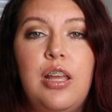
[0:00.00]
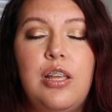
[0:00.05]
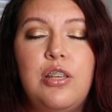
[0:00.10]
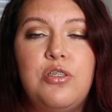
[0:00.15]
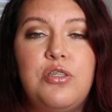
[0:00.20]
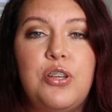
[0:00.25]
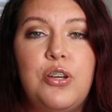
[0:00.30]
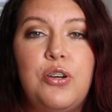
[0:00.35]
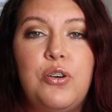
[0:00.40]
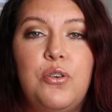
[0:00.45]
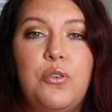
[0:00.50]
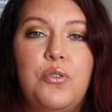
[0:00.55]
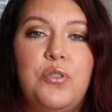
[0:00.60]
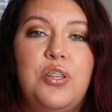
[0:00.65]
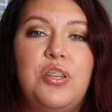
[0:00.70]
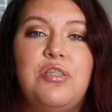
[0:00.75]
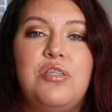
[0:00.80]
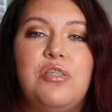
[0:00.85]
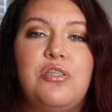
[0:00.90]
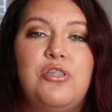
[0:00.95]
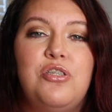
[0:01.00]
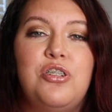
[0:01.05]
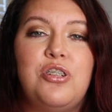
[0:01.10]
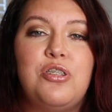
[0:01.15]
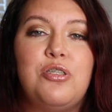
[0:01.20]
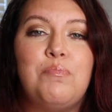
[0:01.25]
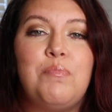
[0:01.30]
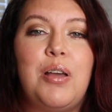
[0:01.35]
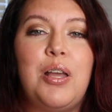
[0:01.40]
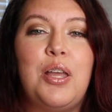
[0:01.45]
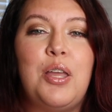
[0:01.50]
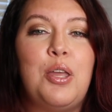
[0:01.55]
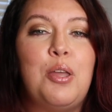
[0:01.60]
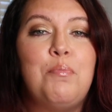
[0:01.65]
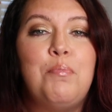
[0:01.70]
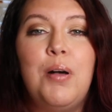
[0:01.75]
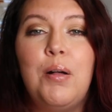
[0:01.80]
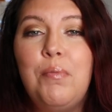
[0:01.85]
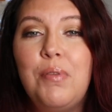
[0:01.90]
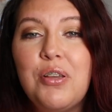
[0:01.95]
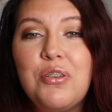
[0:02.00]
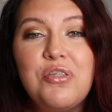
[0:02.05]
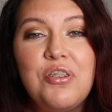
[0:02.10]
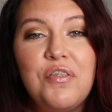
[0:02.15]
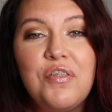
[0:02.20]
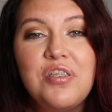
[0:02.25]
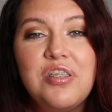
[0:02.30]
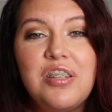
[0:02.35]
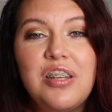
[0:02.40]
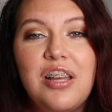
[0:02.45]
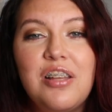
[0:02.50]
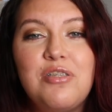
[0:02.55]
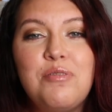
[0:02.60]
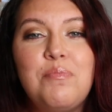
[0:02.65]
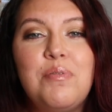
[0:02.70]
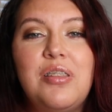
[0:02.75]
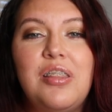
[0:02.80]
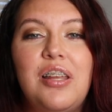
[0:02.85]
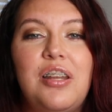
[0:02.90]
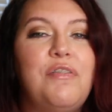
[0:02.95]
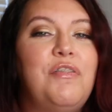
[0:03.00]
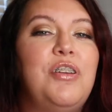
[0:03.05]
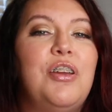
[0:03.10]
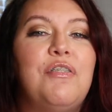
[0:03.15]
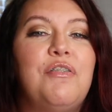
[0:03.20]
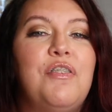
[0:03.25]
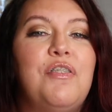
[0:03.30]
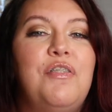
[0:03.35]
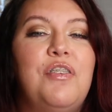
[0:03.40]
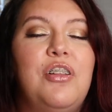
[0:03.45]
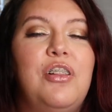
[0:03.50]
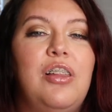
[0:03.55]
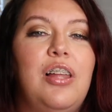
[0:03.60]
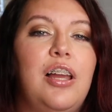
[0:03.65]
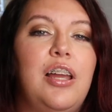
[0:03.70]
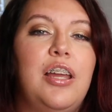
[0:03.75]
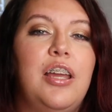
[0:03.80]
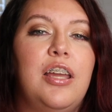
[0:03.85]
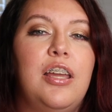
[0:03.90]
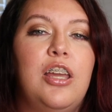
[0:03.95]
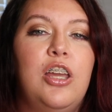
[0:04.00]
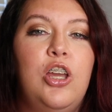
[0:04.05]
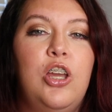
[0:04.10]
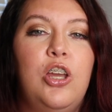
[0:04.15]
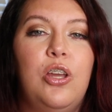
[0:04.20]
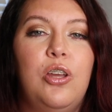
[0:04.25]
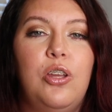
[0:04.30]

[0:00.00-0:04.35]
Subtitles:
So this is just my public service announcement that if you ever feel like,